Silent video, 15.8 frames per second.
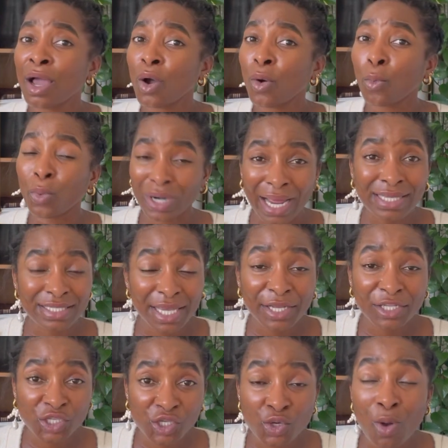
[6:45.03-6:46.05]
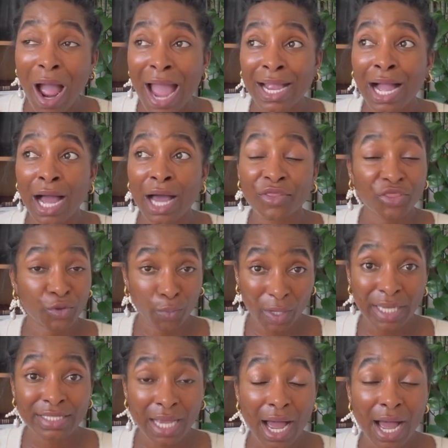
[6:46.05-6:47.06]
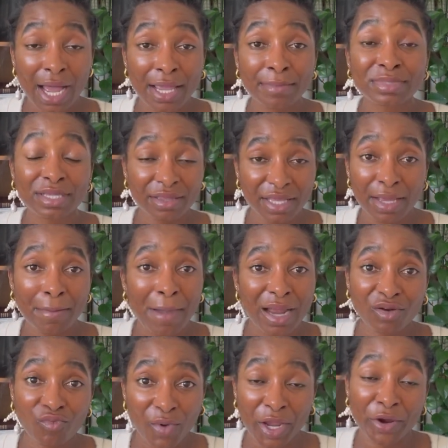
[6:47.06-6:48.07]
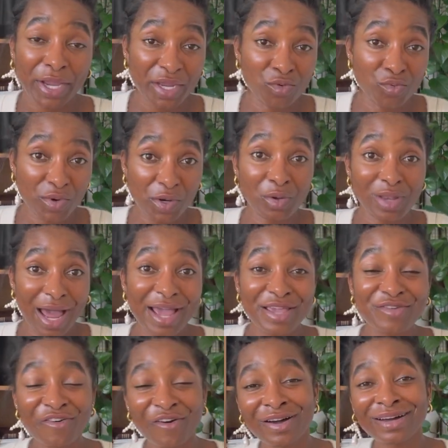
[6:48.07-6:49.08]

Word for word: when I say to you, I got three times the amount of wear in real life